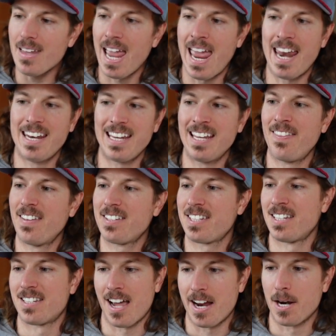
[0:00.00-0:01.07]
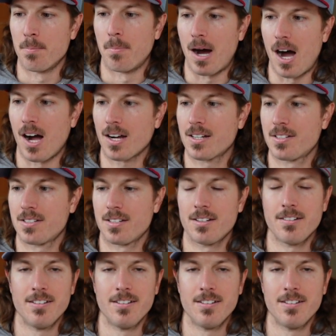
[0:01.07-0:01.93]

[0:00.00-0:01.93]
And in this entire box,